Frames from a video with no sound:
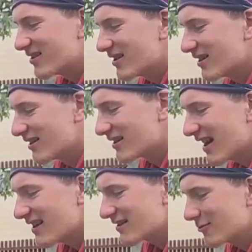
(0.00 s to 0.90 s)
a
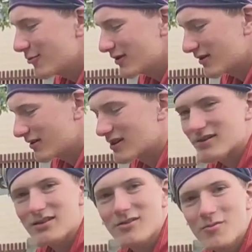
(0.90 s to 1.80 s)
test, we did just an